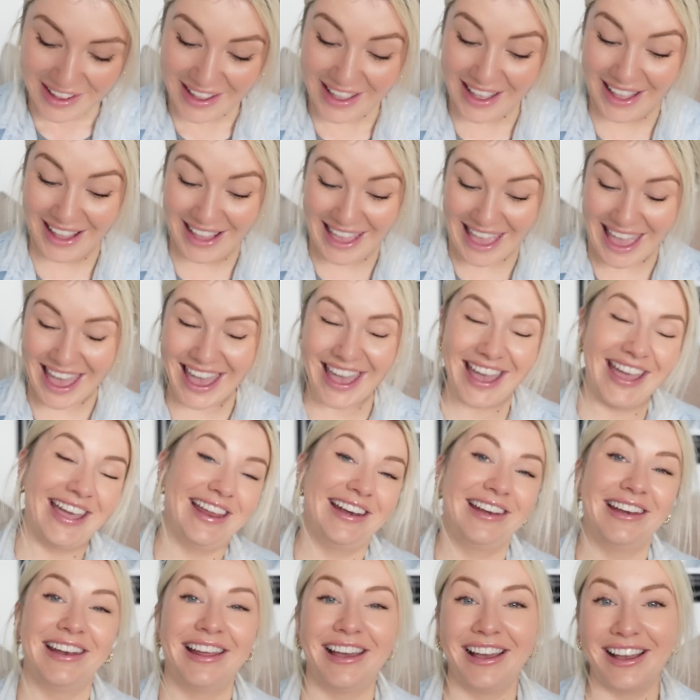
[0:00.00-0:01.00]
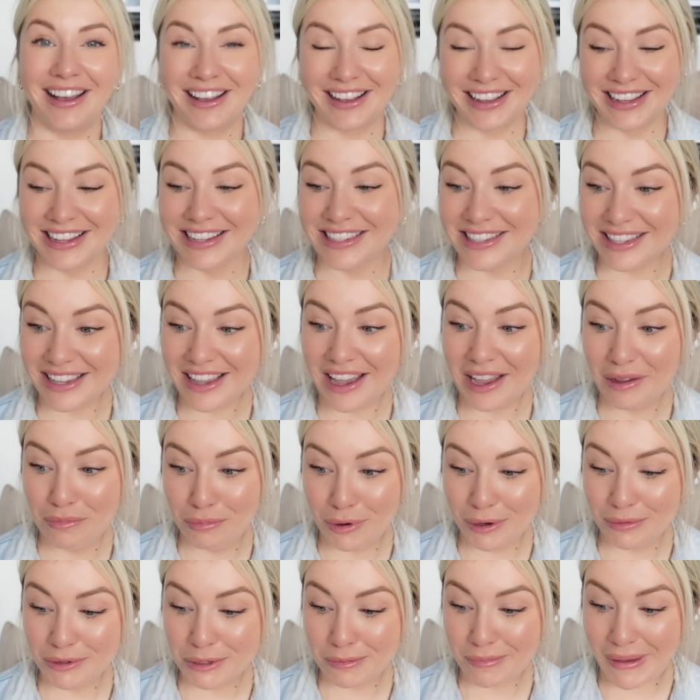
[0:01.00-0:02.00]
Again, because I
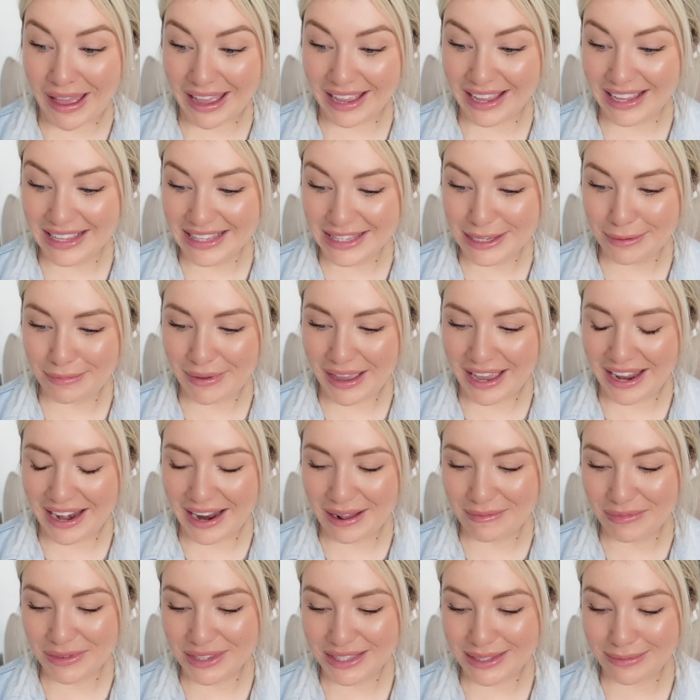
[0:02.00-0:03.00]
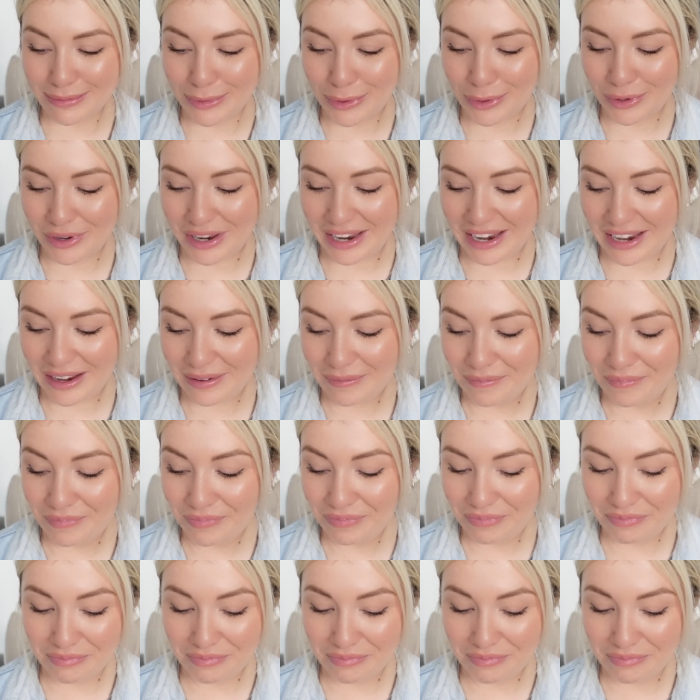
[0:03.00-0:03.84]
popped back into B&M this morning,